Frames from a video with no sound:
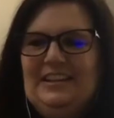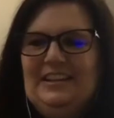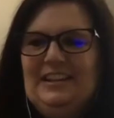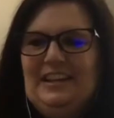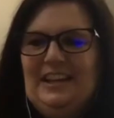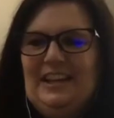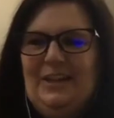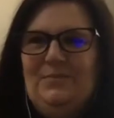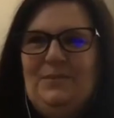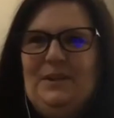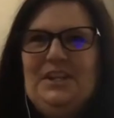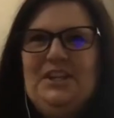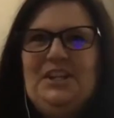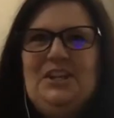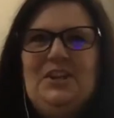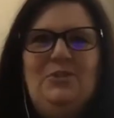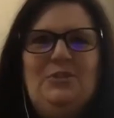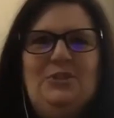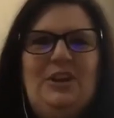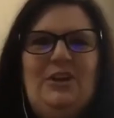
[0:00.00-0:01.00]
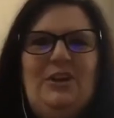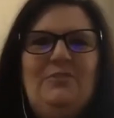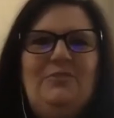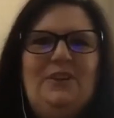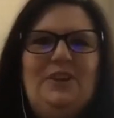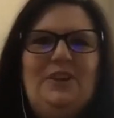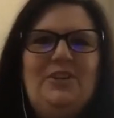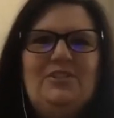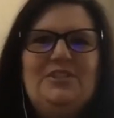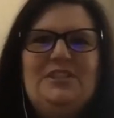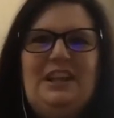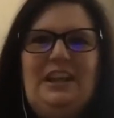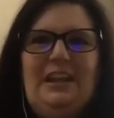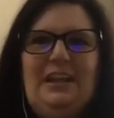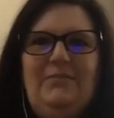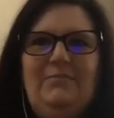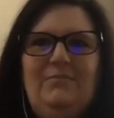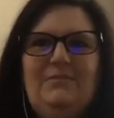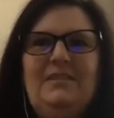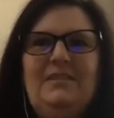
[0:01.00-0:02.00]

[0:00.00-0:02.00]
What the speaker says: I mean, you're there for your team